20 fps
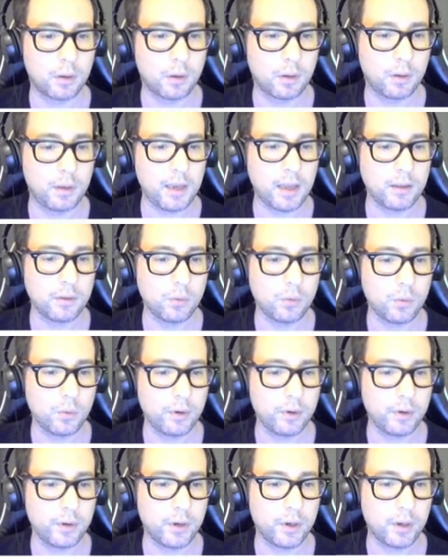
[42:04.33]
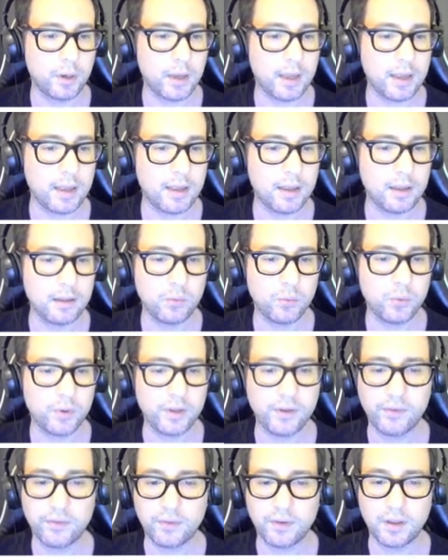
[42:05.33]
network, and we
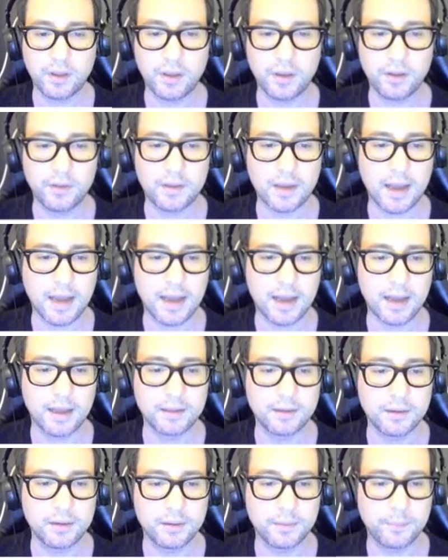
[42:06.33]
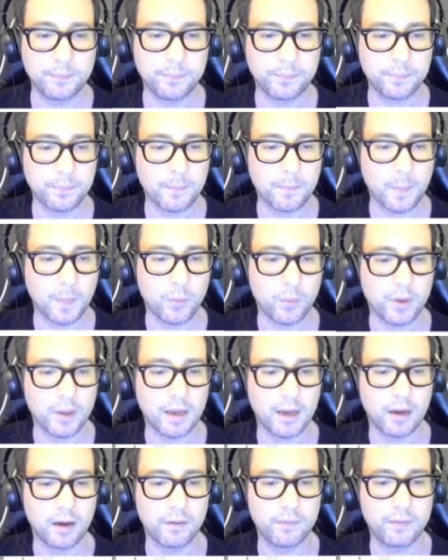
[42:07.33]
see that we
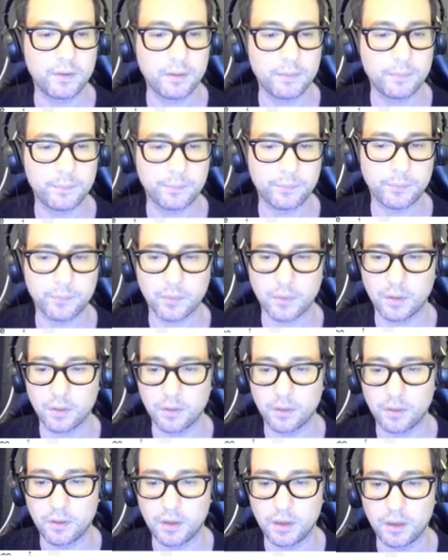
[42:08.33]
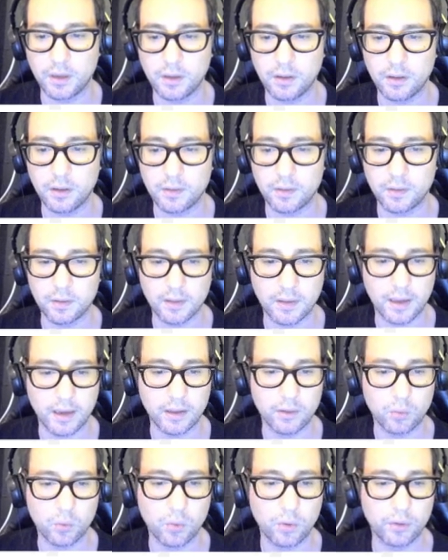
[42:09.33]
have the
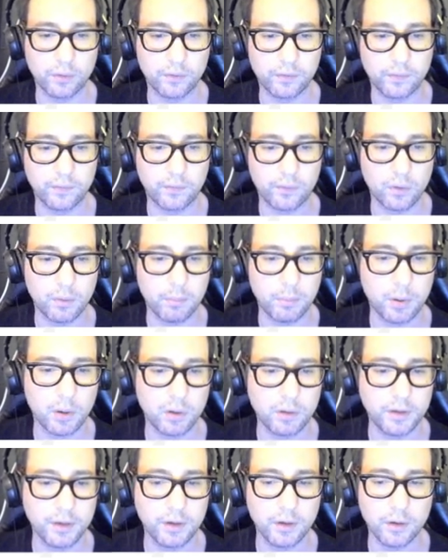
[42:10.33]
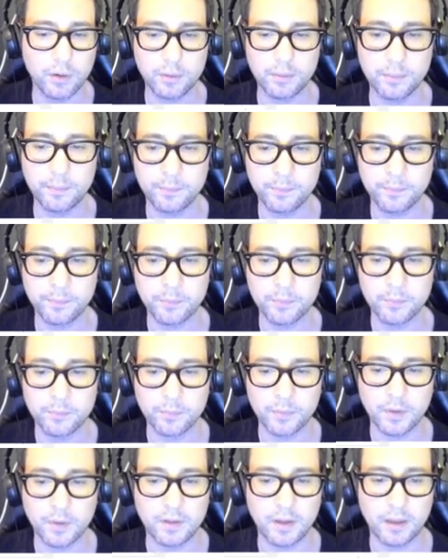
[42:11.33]
networks from Polygon,
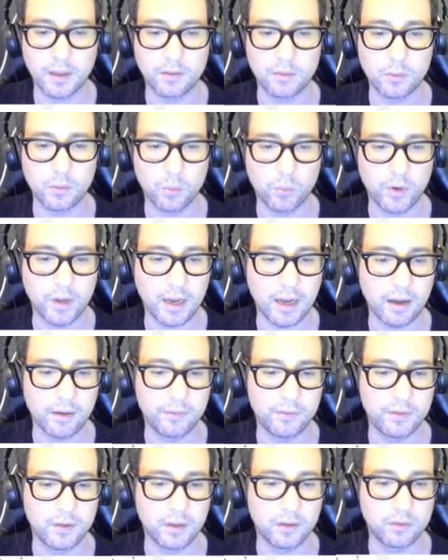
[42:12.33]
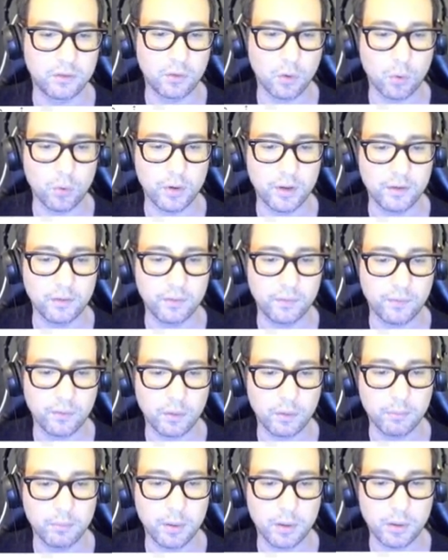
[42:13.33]
that we have the tokens
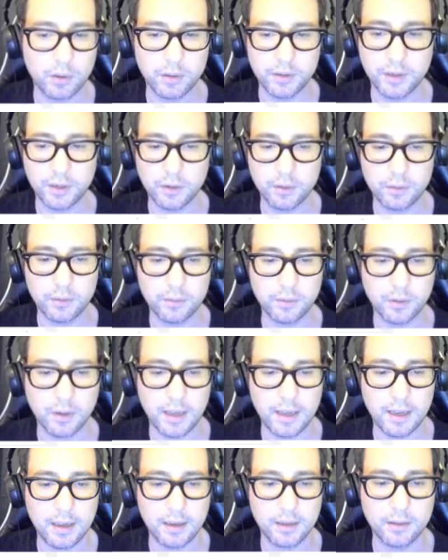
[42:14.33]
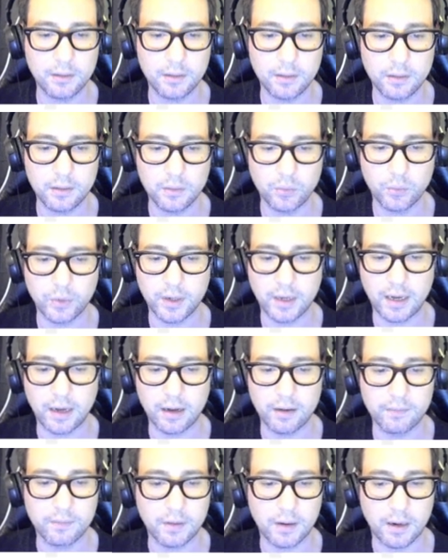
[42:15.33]
from Polygon, and we
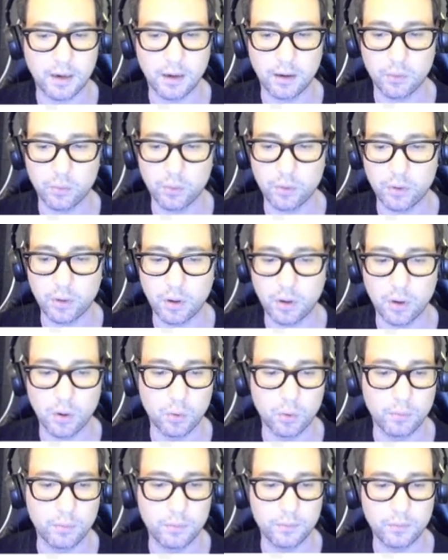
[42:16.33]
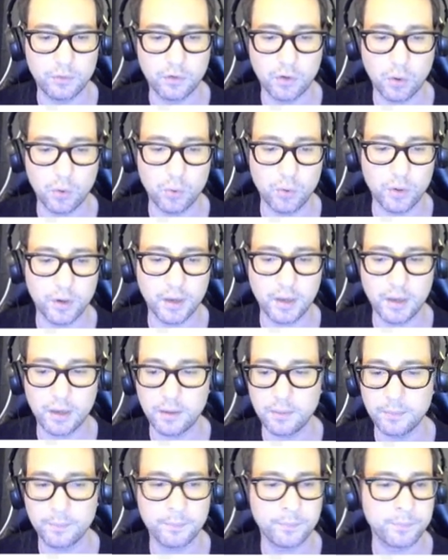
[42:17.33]
have our own token,